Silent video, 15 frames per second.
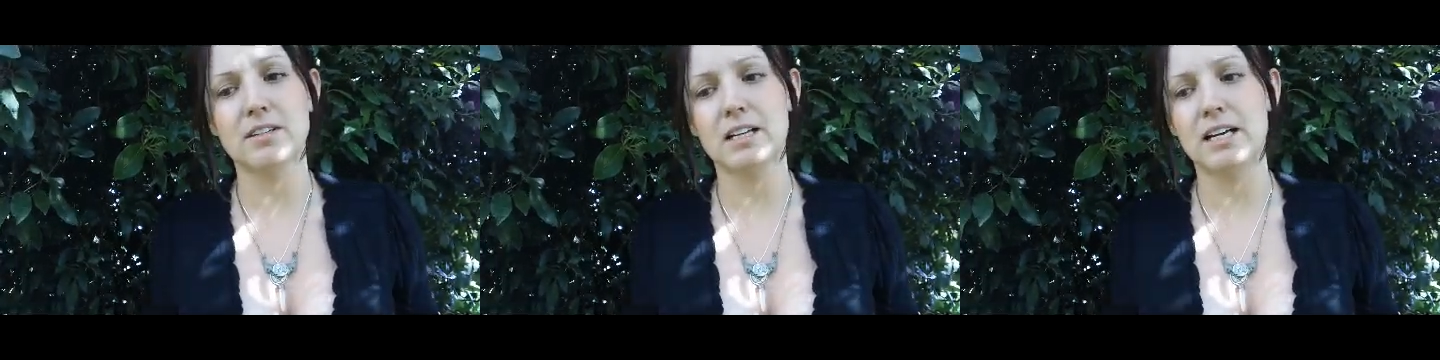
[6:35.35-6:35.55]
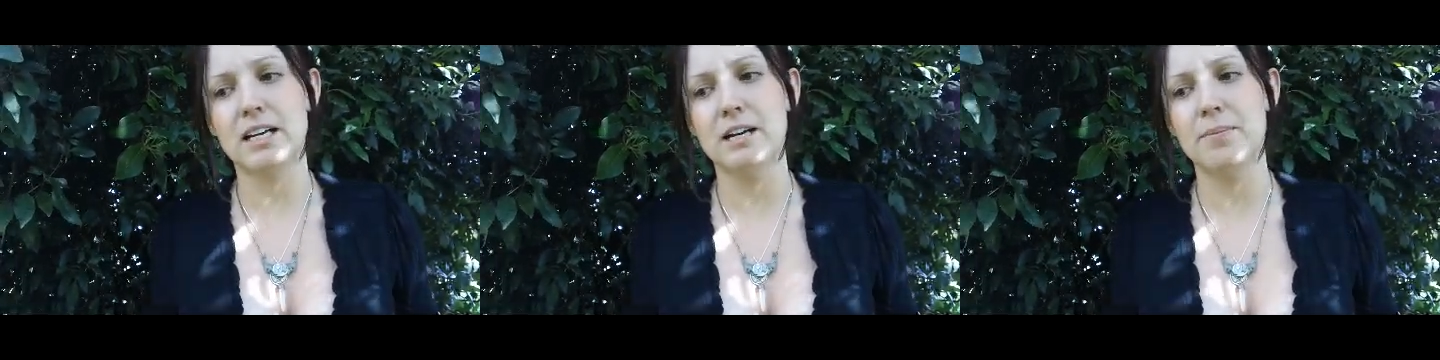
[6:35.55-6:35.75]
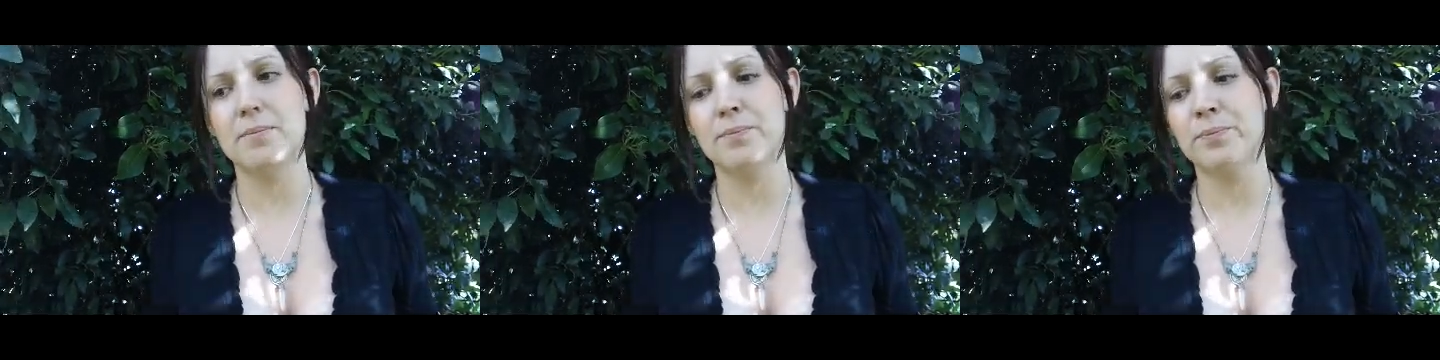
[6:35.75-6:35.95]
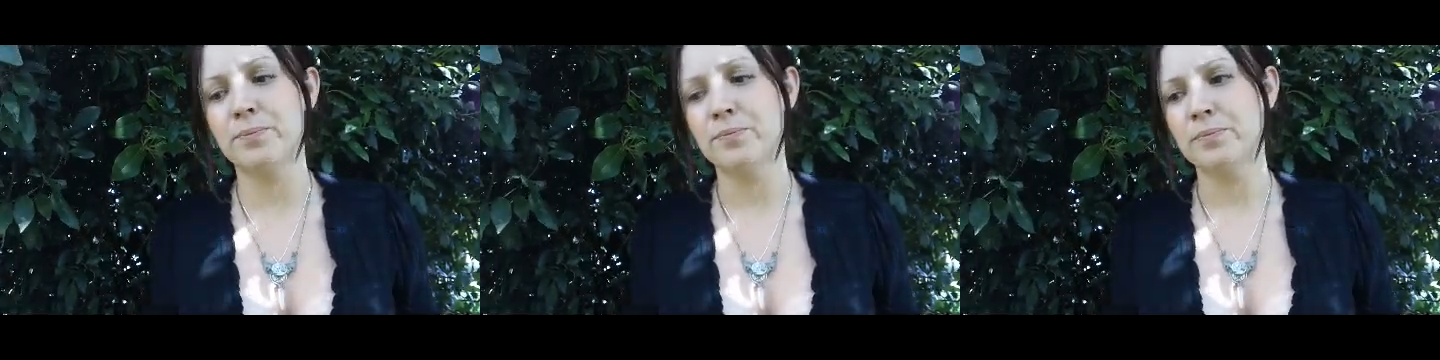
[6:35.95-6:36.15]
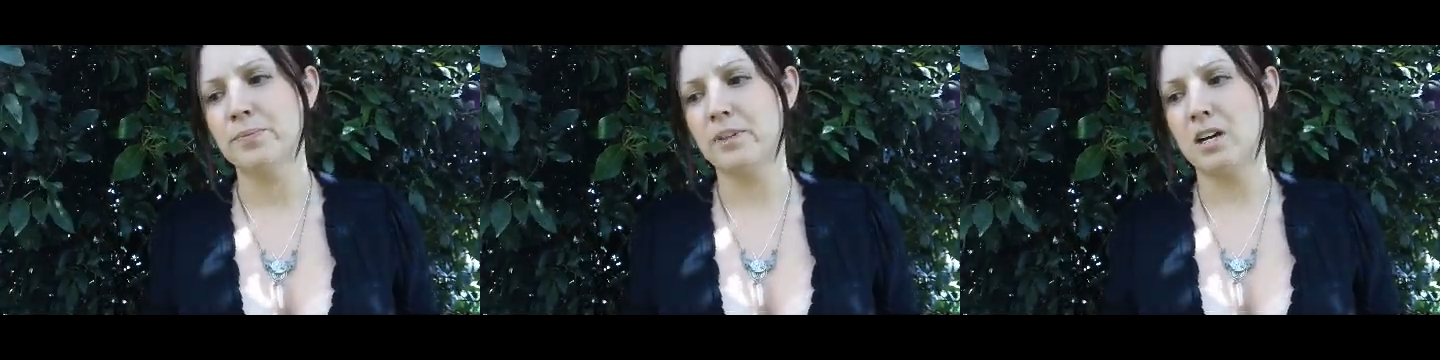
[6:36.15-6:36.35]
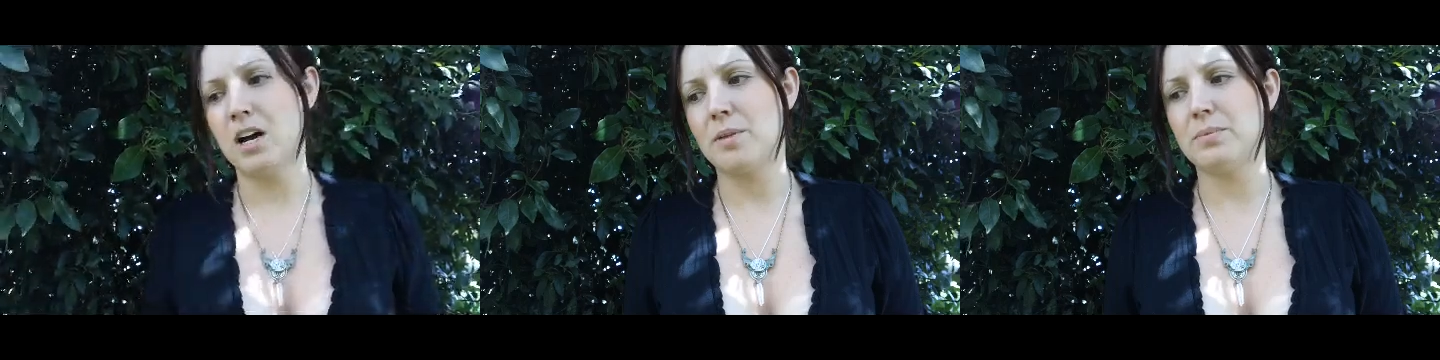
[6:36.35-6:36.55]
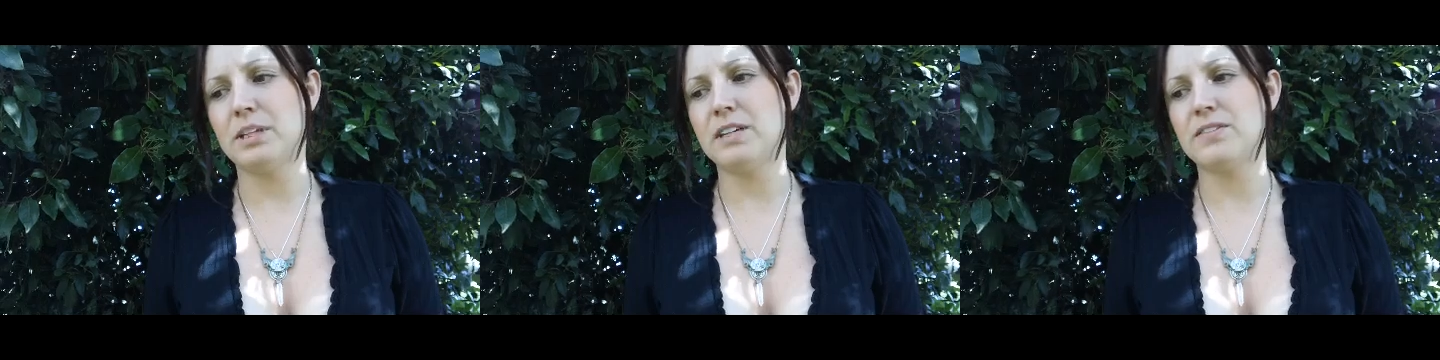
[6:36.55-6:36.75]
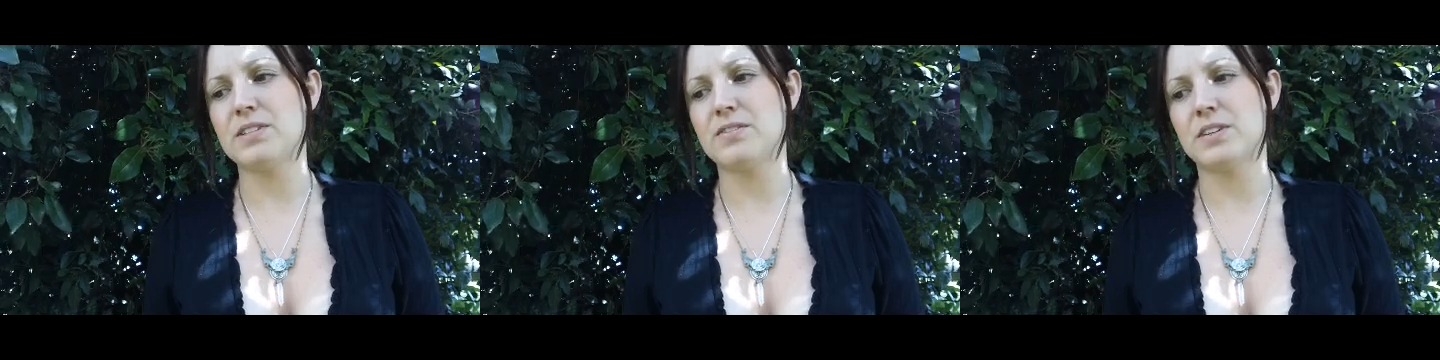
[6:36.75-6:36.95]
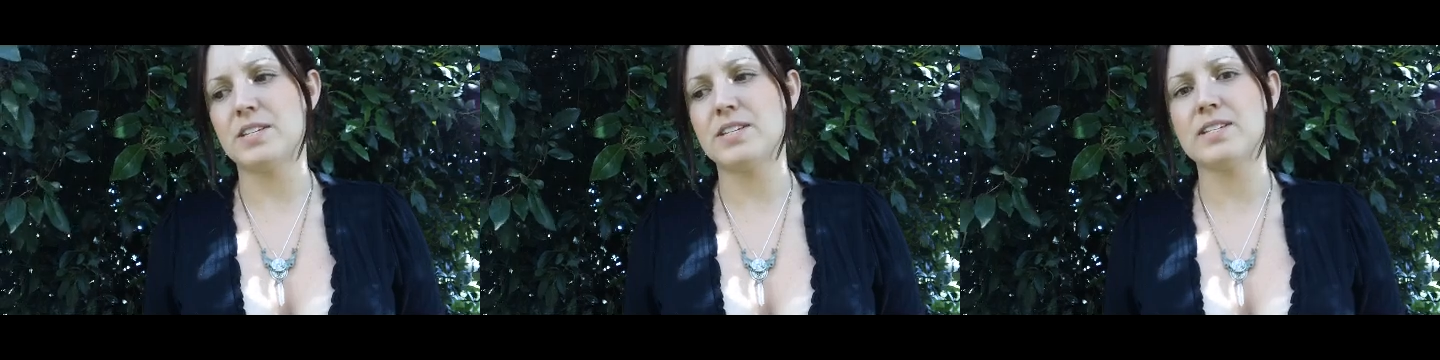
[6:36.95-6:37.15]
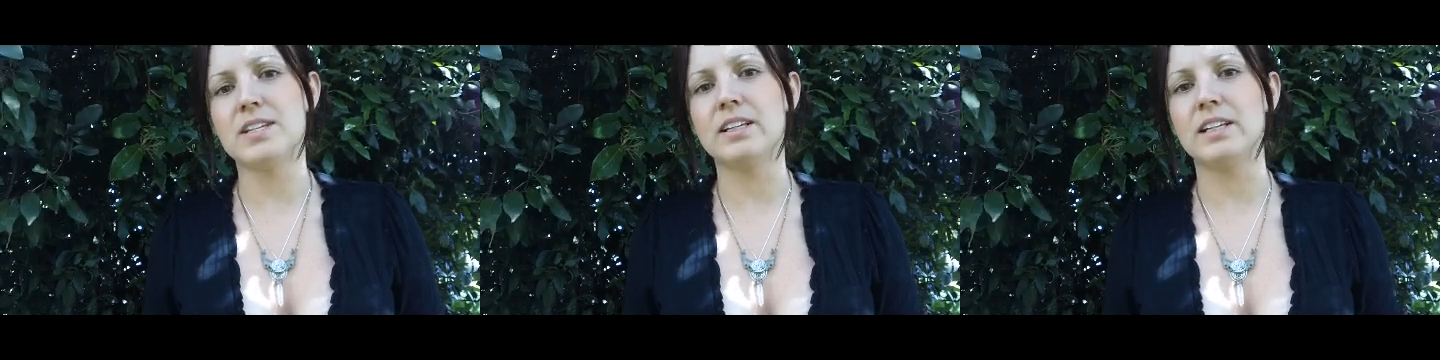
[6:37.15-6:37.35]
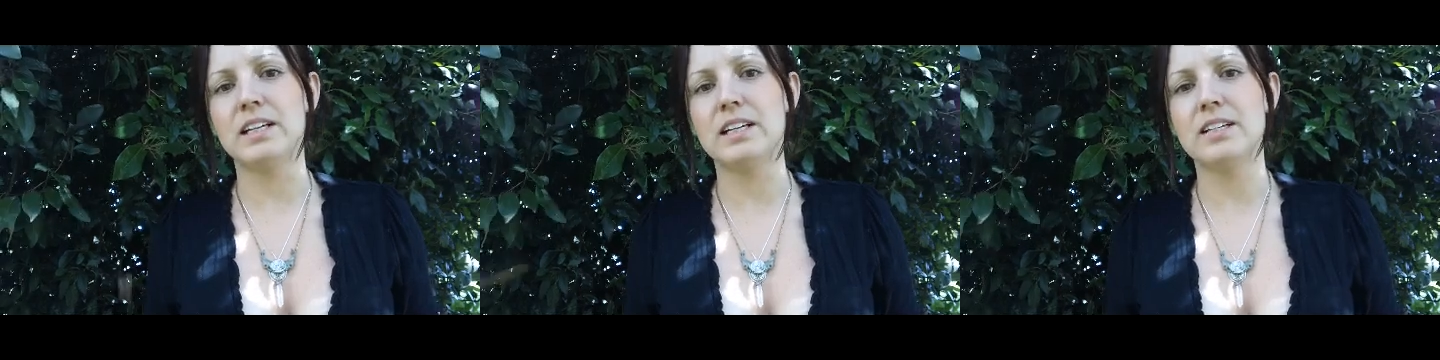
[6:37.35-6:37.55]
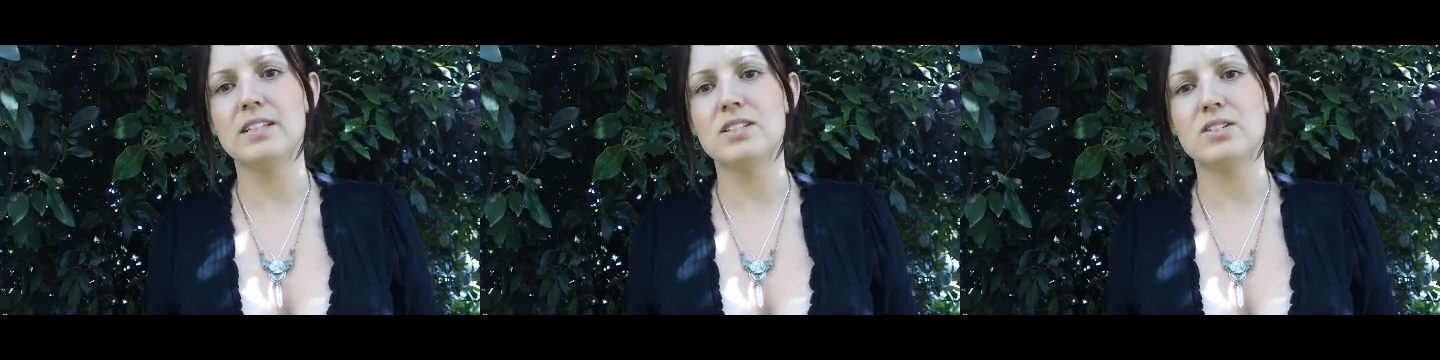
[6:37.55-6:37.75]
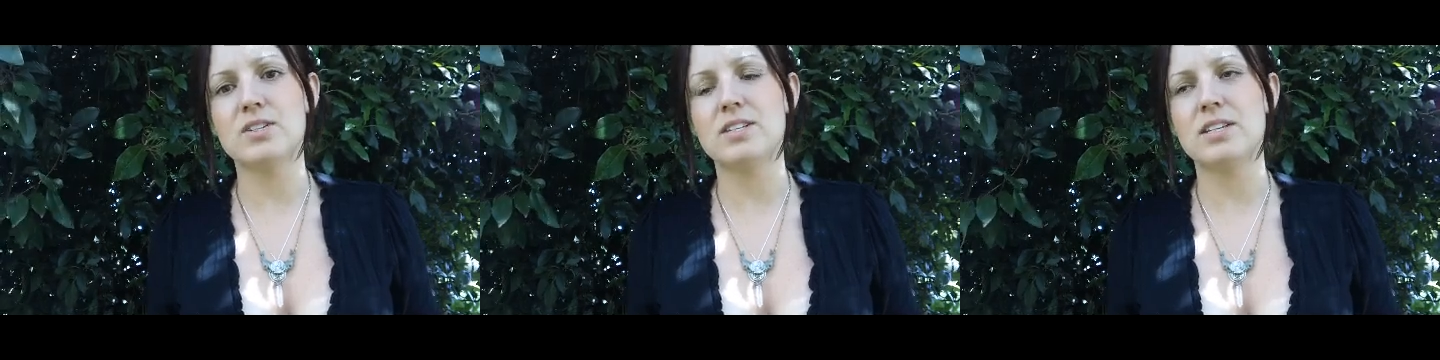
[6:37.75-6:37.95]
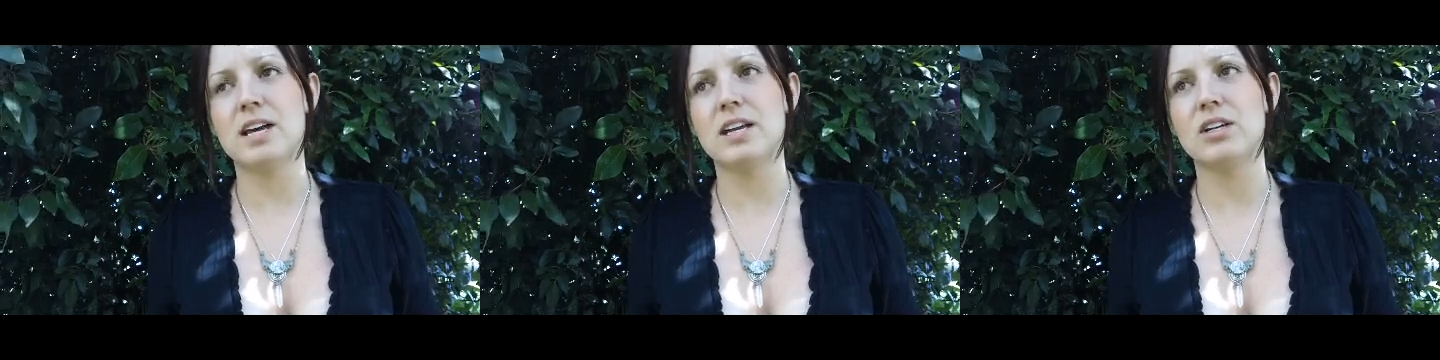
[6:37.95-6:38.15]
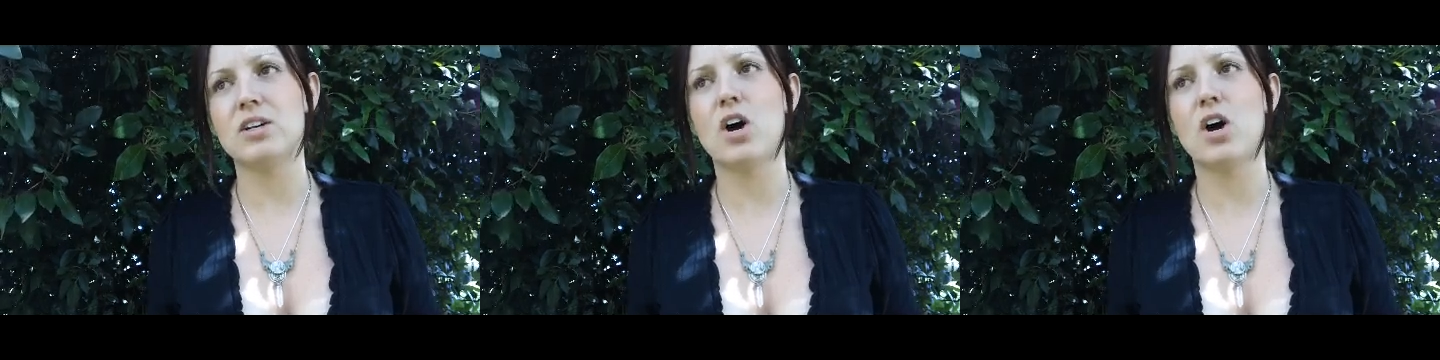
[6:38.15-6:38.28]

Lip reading: I believe it's very silly to say,